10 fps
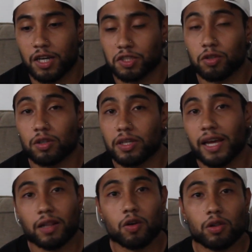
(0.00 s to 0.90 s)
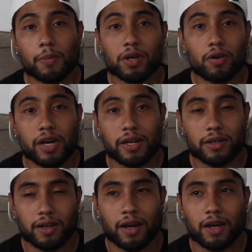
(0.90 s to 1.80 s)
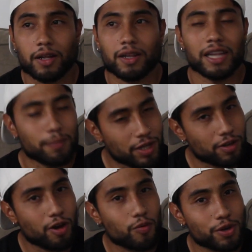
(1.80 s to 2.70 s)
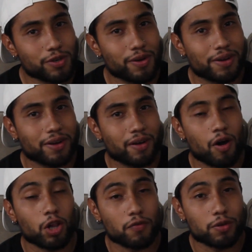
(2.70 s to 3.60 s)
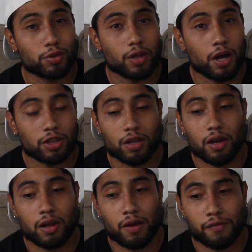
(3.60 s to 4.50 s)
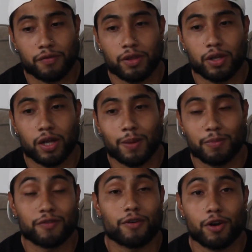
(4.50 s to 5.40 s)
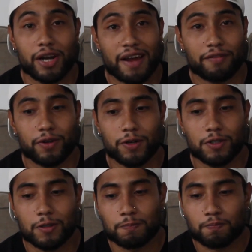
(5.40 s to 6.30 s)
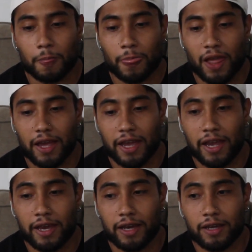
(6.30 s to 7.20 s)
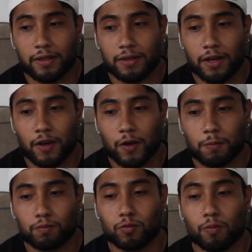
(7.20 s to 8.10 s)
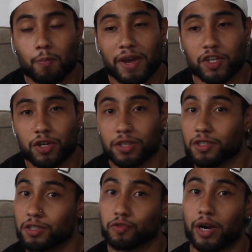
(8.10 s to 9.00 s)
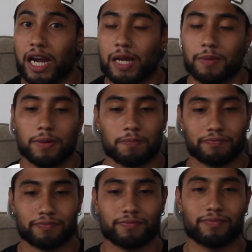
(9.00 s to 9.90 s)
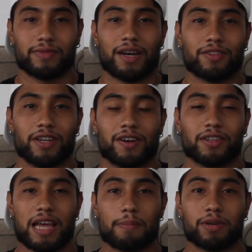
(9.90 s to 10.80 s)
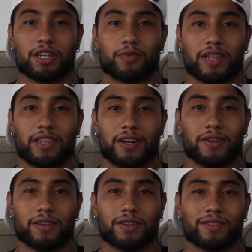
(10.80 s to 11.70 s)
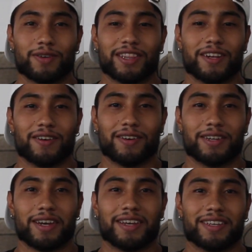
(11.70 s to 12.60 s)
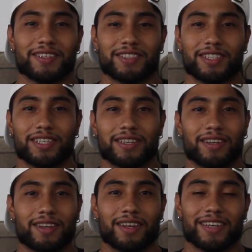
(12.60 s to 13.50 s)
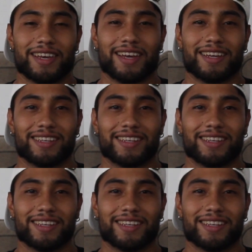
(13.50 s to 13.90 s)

So yeah, let me go ahead and let me know what all of you thought of the before and afters, and make sure to subscribe down there on that button right there, yeah, you see it, yeah,